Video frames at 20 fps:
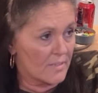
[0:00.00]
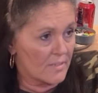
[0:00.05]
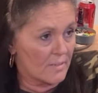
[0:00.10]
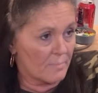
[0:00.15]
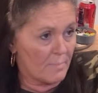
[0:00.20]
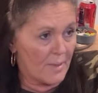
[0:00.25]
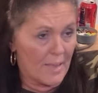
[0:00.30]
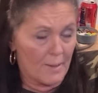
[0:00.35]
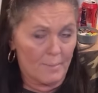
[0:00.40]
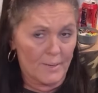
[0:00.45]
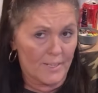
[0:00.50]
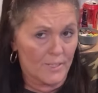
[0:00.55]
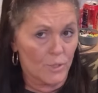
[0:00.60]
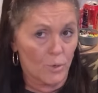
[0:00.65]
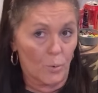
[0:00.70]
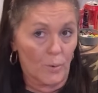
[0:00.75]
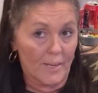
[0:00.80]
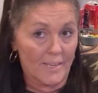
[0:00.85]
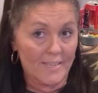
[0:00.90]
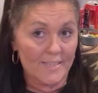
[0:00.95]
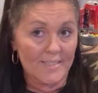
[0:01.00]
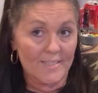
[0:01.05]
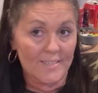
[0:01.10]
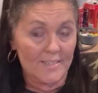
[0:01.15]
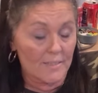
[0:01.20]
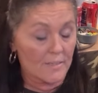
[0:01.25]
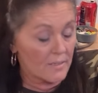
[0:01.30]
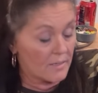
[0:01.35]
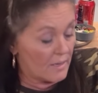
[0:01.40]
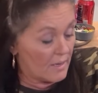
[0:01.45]
Baby
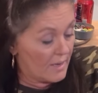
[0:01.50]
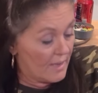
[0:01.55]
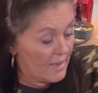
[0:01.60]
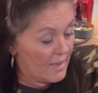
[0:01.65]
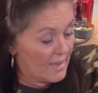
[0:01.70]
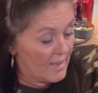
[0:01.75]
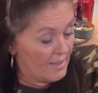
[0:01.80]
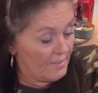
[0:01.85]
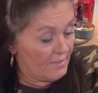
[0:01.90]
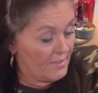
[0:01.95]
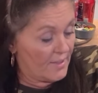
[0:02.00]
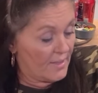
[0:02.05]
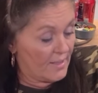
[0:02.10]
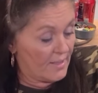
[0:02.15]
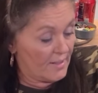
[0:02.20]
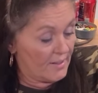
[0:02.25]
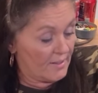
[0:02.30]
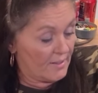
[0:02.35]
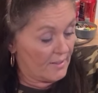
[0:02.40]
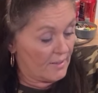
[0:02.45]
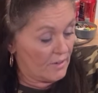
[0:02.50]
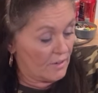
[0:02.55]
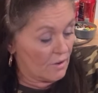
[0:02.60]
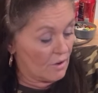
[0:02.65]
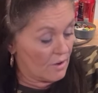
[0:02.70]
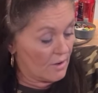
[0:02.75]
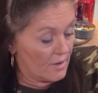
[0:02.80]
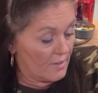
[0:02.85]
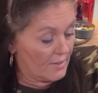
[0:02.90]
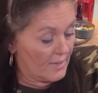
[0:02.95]
Twist. And then the
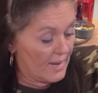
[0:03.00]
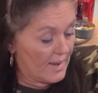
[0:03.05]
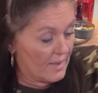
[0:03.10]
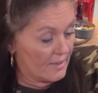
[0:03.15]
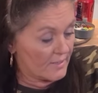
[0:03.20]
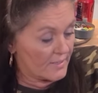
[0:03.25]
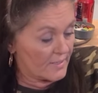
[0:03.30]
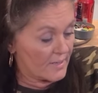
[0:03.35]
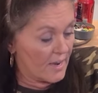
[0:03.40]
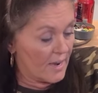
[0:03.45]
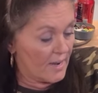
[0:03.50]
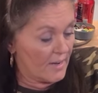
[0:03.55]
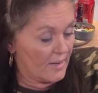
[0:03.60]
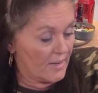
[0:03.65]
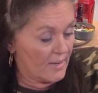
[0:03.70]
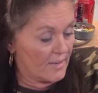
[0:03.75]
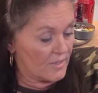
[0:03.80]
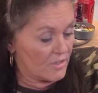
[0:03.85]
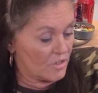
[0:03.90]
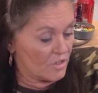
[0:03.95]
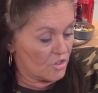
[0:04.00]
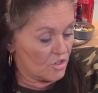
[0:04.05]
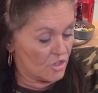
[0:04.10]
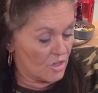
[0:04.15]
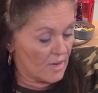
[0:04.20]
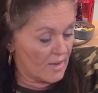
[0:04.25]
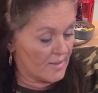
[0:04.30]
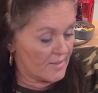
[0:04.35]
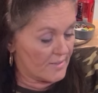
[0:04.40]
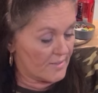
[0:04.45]
yarn on the outside is
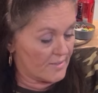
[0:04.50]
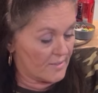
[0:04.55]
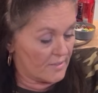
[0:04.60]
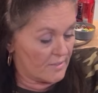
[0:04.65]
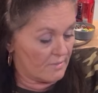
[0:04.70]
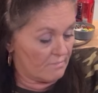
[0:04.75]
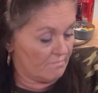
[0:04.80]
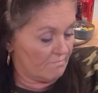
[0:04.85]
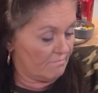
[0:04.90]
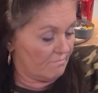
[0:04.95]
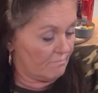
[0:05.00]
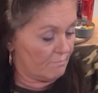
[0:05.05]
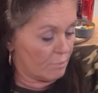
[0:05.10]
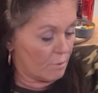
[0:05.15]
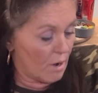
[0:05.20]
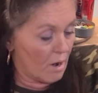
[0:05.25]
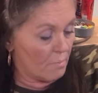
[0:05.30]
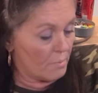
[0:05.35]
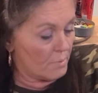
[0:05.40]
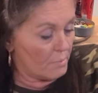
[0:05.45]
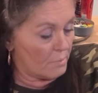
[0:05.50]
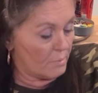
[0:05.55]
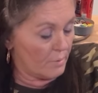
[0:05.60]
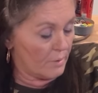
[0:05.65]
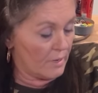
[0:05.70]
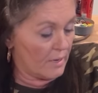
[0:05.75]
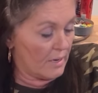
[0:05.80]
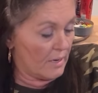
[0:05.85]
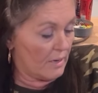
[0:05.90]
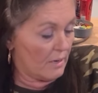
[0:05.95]
just
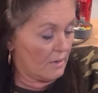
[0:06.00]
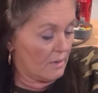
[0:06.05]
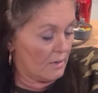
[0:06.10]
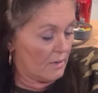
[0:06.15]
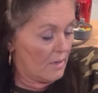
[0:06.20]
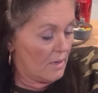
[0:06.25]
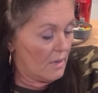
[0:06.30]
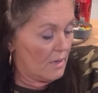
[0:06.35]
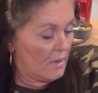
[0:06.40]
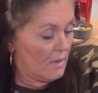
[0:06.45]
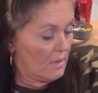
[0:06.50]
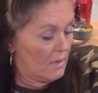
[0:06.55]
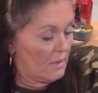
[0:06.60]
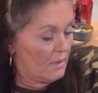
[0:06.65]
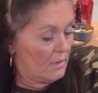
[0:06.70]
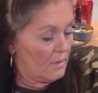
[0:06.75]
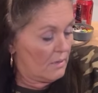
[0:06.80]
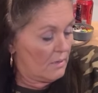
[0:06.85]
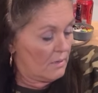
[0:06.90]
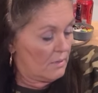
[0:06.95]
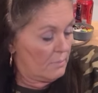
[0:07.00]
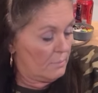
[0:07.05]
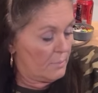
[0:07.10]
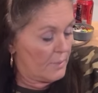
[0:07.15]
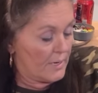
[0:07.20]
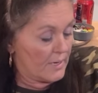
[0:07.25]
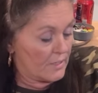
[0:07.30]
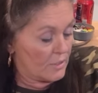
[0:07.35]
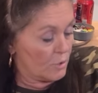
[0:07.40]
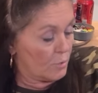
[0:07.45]
probably
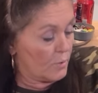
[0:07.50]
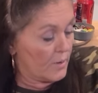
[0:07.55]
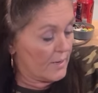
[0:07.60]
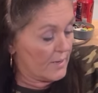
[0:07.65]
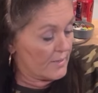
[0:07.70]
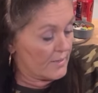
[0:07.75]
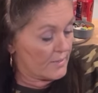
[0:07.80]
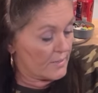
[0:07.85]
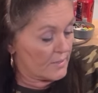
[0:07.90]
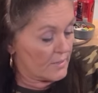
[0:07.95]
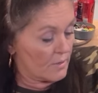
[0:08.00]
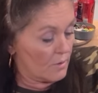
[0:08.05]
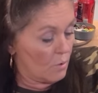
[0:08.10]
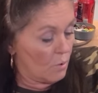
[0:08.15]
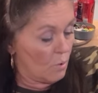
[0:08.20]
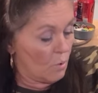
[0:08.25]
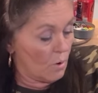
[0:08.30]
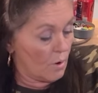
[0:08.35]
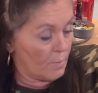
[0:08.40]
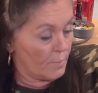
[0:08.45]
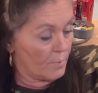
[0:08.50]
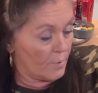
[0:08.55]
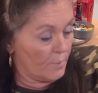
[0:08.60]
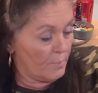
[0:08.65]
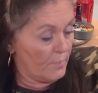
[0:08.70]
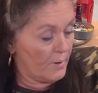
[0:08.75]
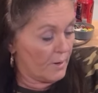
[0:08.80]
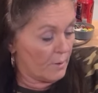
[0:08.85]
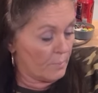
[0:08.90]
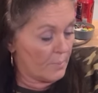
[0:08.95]
Big Twist or
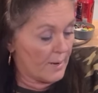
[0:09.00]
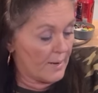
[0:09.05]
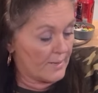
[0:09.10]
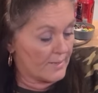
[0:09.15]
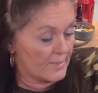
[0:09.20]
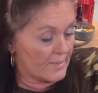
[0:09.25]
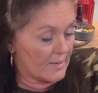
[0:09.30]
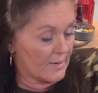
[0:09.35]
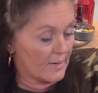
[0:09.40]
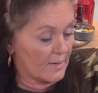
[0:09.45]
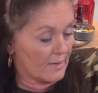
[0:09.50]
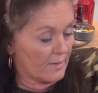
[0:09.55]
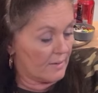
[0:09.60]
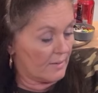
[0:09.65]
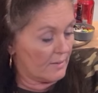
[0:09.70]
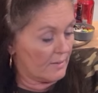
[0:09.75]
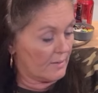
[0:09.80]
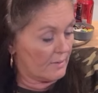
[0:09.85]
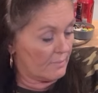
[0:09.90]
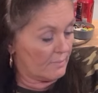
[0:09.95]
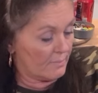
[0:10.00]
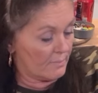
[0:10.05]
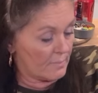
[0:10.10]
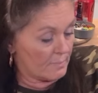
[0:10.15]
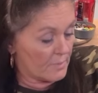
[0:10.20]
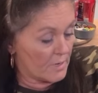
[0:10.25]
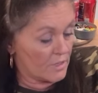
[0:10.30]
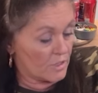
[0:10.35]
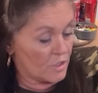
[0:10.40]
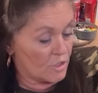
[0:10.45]
Premier Basic. I'm
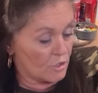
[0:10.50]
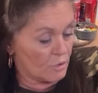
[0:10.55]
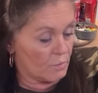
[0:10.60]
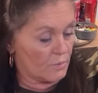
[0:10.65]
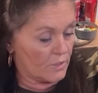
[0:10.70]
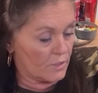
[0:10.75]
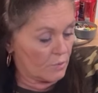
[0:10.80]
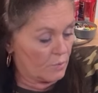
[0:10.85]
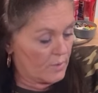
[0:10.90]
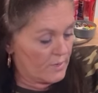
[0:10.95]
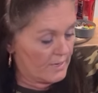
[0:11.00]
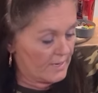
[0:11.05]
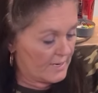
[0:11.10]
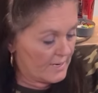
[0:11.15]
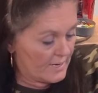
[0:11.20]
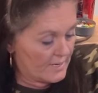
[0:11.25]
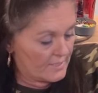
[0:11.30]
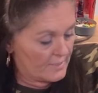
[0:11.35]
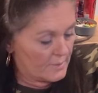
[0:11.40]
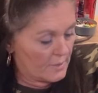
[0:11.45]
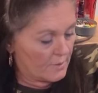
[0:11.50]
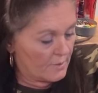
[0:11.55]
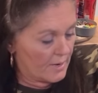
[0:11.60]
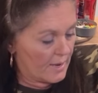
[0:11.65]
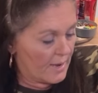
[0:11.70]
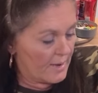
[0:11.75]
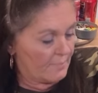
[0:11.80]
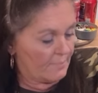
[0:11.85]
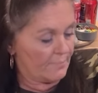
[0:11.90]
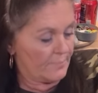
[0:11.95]
not sure which one it is.
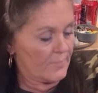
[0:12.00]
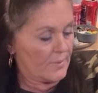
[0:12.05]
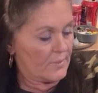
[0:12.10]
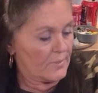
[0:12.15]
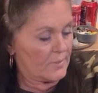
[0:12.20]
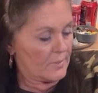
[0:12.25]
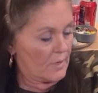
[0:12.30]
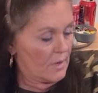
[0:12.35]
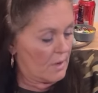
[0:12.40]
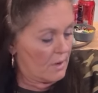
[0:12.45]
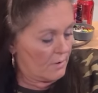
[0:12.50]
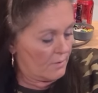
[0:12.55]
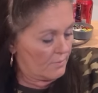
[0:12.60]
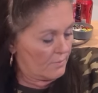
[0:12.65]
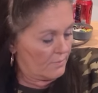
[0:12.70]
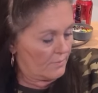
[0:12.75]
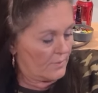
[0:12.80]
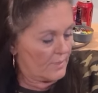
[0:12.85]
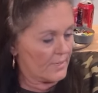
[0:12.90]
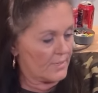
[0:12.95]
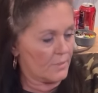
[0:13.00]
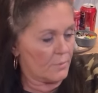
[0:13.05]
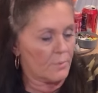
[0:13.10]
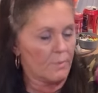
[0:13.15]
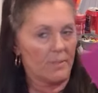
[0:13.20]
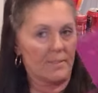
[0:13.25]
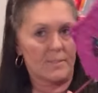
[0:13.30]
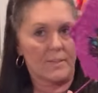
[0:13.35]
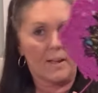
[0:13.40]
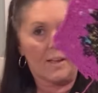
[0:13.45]
Okay, so this
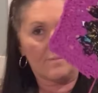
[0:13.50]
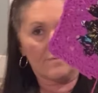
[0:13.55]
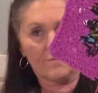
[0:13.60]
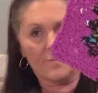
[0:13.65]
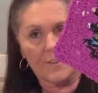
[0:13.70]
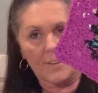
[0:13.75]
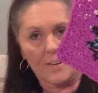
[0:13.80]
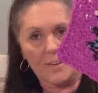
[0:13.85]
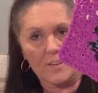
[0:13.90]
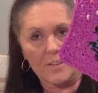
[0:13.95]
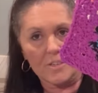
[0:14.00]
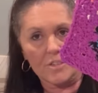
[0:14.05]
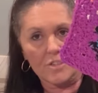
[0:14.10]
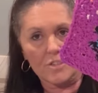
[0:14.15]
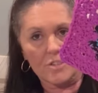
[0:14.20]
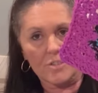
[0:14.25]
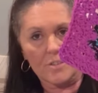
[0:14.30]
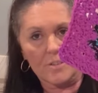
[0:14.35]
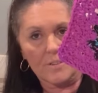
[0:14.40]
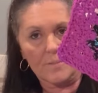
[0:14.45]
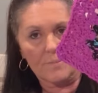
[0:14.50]
one's not finished.